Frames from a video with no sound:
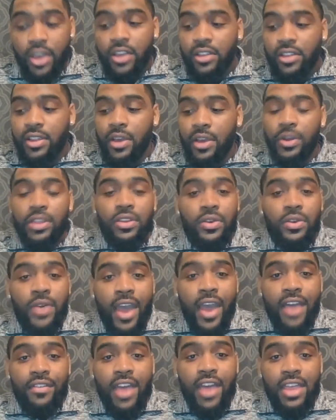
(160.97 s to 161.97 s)
So we do
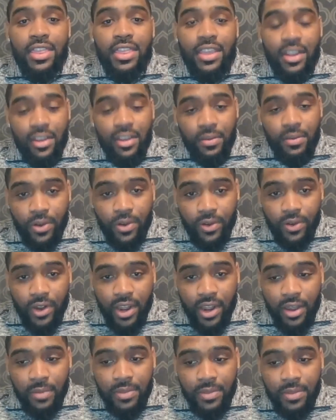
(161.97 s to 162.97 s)
have athletic
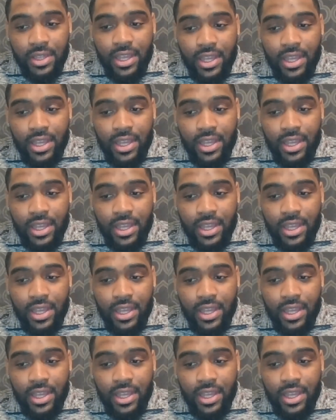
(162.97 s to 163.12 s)
programs,